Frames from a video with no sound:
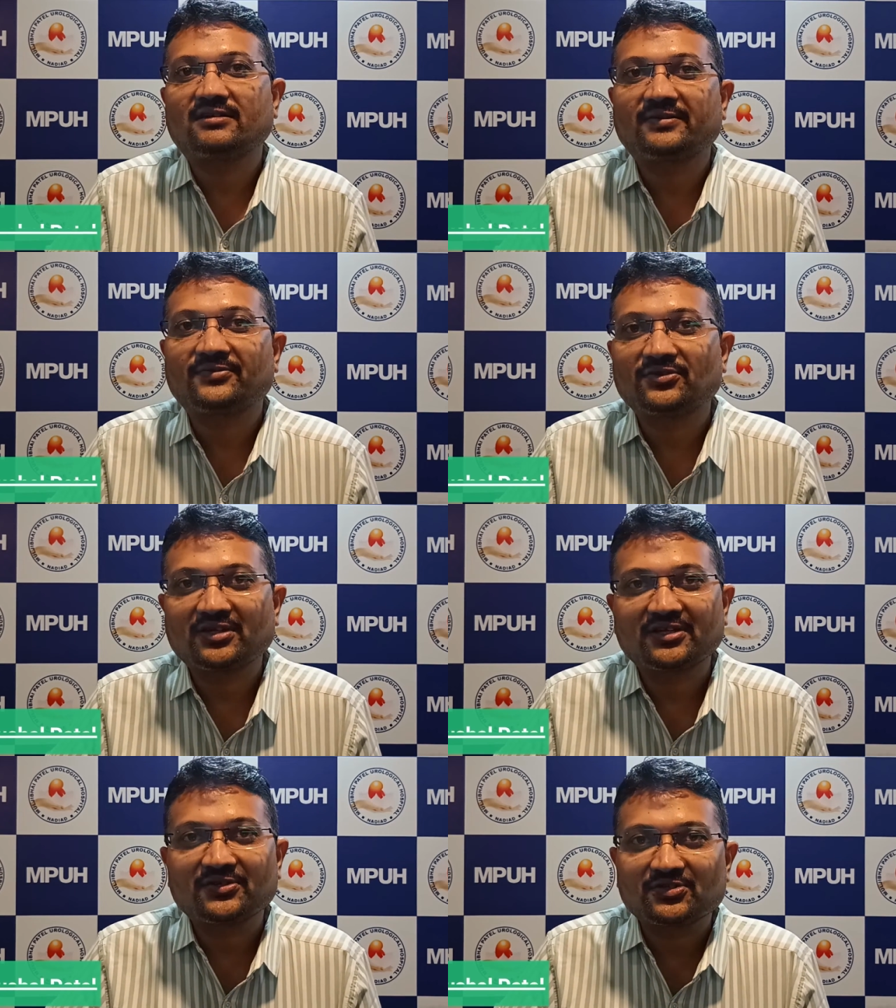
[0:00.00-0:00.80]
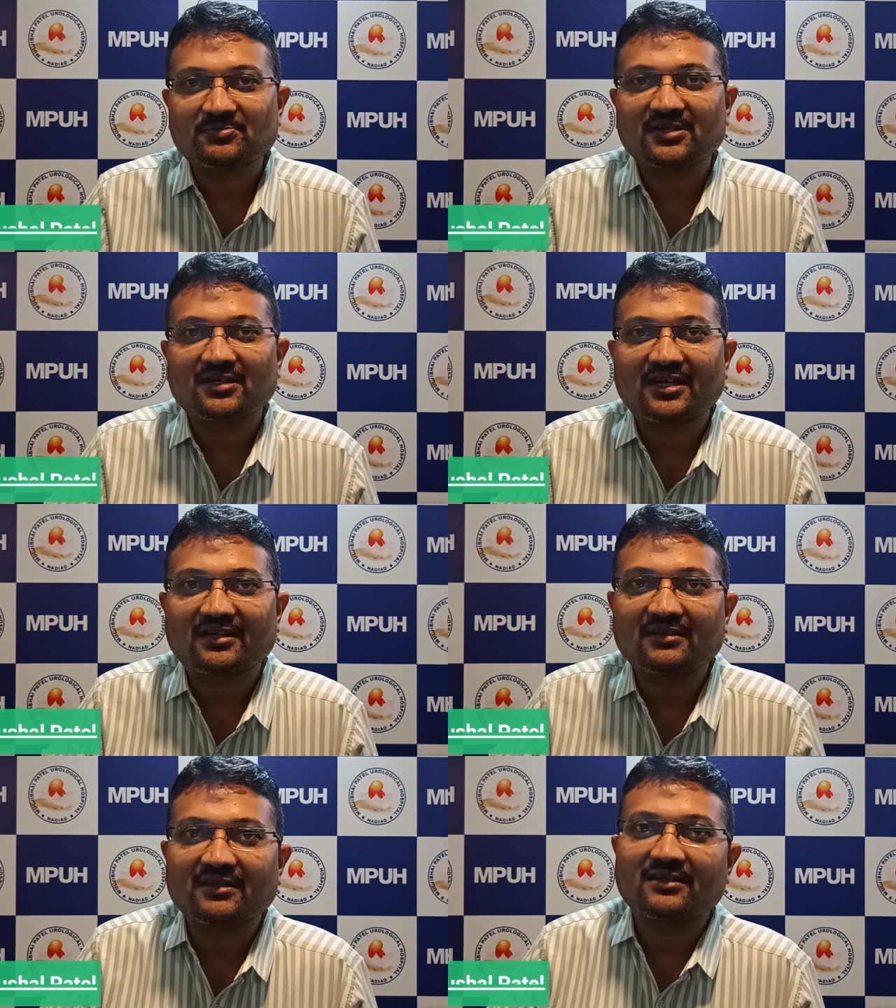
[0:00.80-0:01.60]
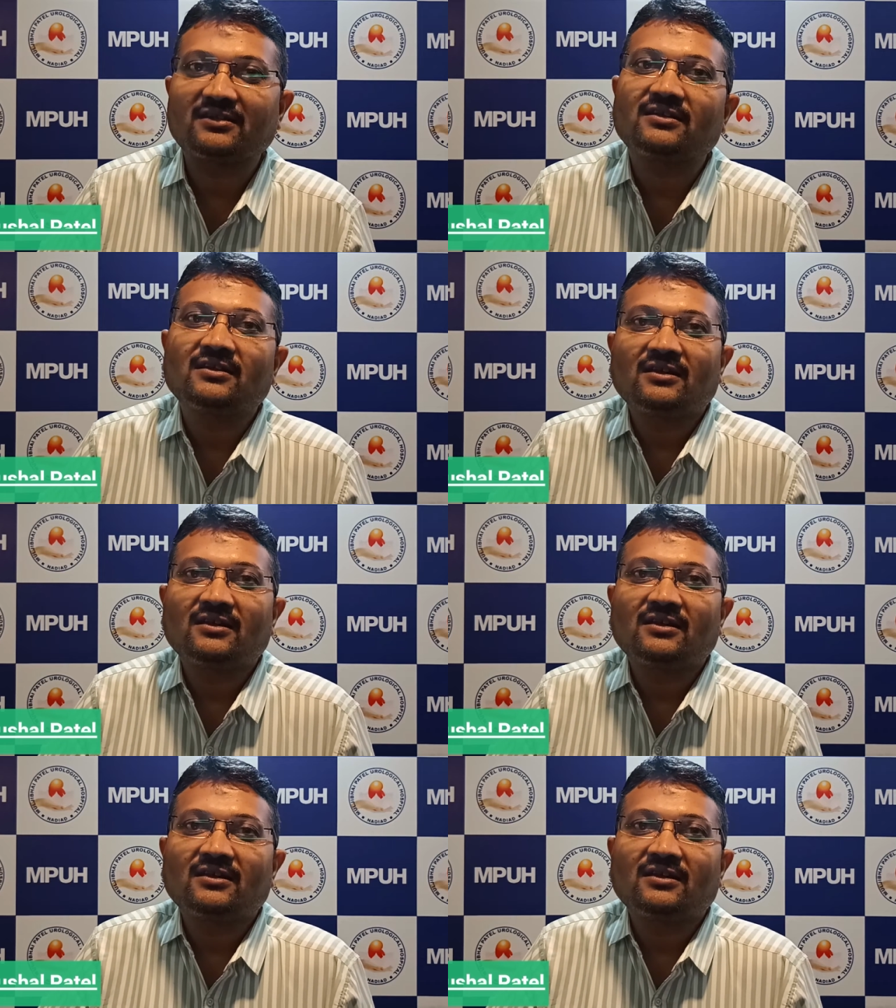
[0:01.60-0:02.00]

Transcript: Nephron Kidney Hospital, Anand, and